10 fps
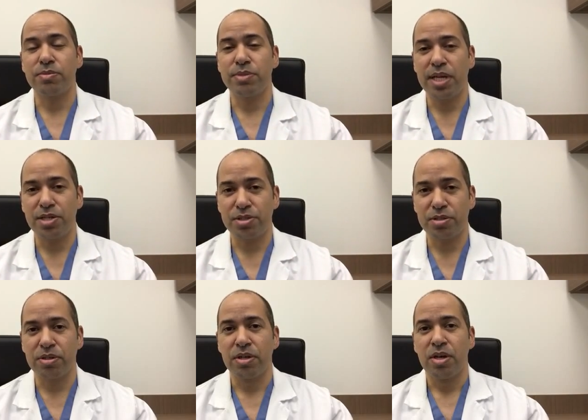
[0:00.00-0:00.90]

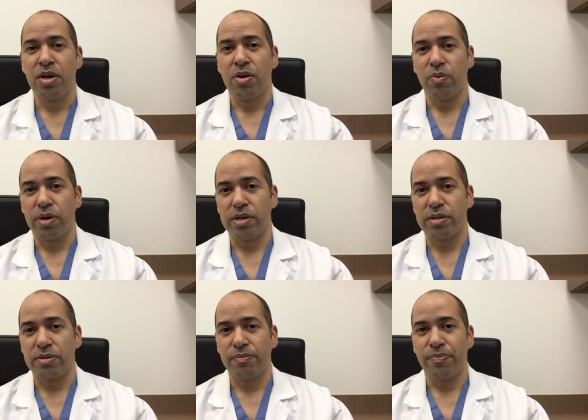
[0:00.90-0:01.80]
nature,
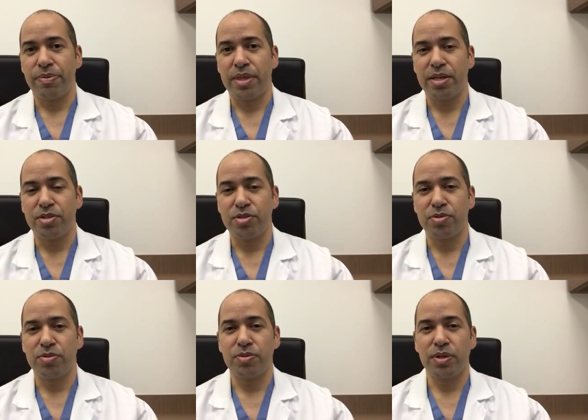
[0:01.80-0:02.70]
where they
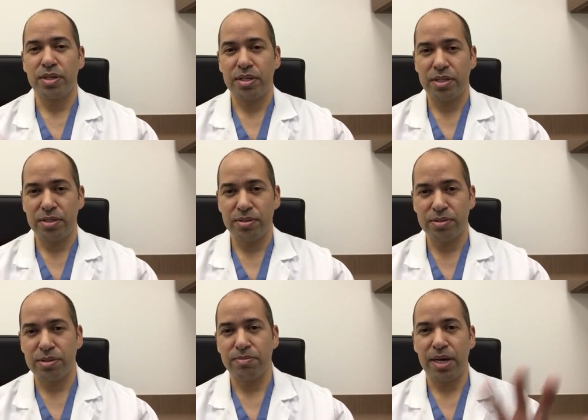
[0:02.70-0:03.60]
do kill
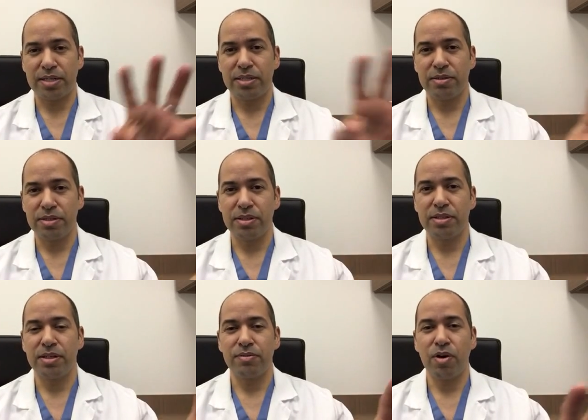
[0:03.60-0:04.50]
some bacteria
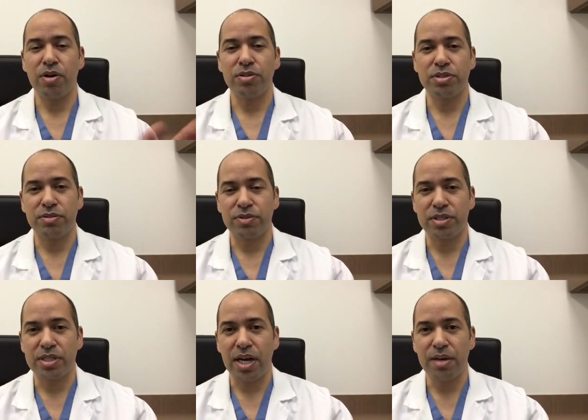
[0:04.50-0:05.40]
of all
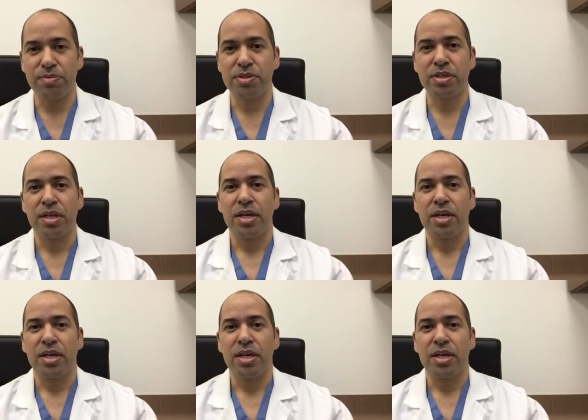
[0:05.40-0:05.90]
different types.